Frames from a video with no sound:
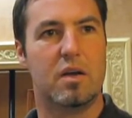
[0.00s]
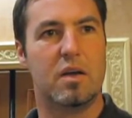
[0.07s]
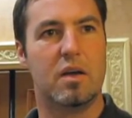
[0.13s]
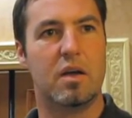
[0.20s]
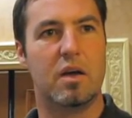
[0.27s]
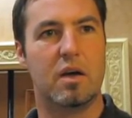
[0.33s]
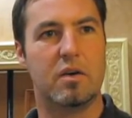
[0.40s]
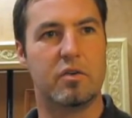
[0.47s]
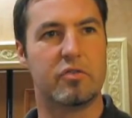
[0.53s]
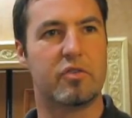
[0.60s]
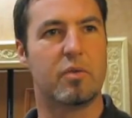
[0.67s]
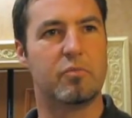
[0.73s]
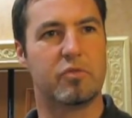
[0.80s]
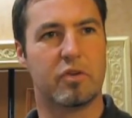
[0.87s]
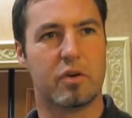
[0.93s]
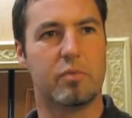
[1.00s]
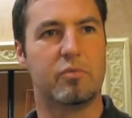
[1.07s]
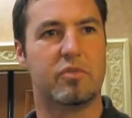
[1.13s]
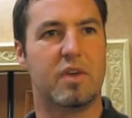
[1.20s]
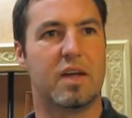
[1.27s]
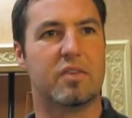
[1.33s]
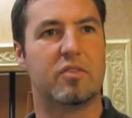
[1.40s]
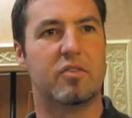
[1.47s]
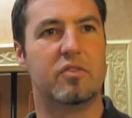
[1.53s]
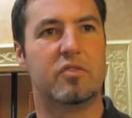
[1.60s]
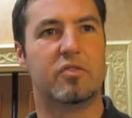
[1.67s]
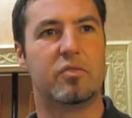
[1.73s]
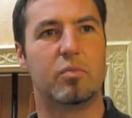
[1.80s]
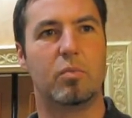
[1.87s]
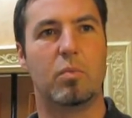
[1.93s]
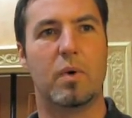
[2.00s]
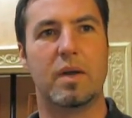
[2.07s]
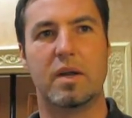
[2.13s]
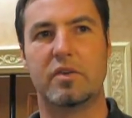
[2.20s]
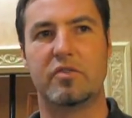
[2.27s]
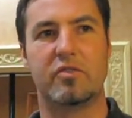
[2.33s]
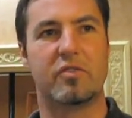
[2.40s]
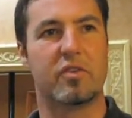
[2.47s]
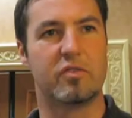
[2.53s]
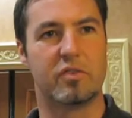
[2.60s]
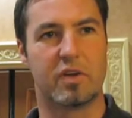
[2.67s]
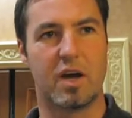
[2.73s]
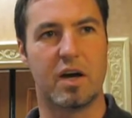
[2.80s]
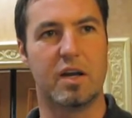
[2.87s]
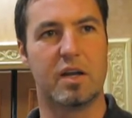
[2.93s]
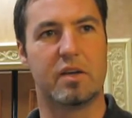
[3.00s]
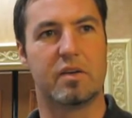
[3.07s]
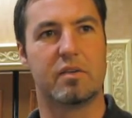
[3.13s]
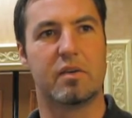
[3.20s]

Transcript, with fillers: under some circumstances when it just doesn't cut it.